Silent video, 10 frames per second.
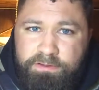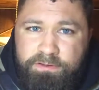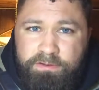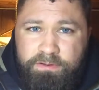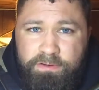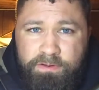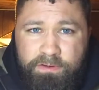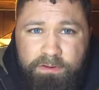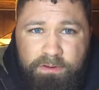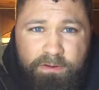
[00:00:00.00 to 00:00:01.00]

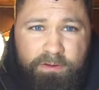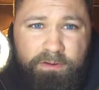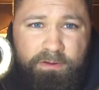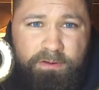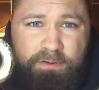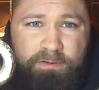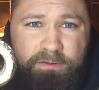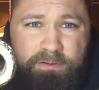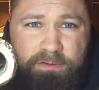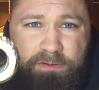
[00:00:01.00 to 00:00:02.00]

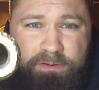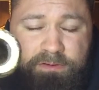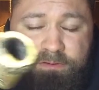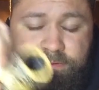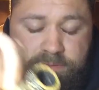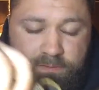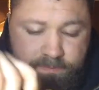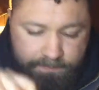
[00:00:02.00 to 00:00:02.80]
(no one is talking)